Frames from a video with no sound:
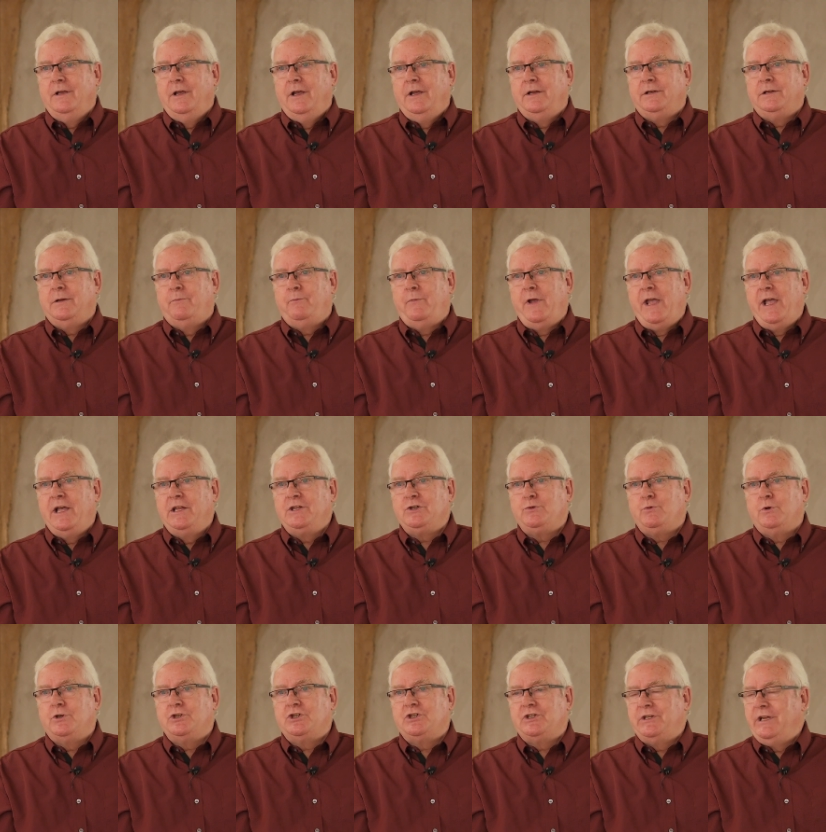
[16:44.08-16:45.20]
It depends
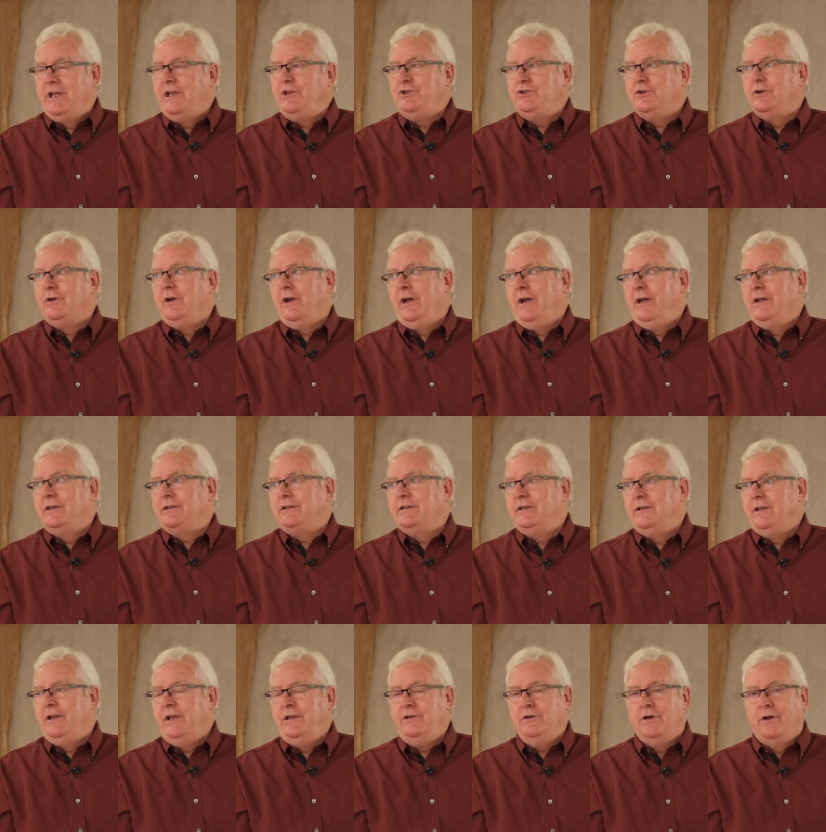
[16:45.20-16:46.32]
what stage you're
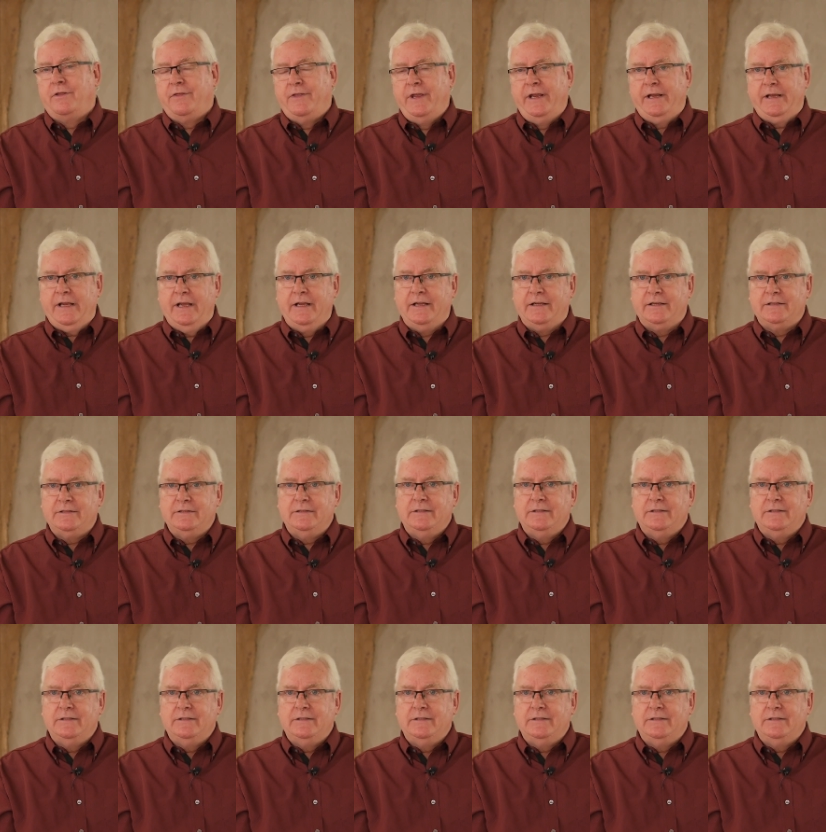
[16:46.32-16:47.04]
at in your thinking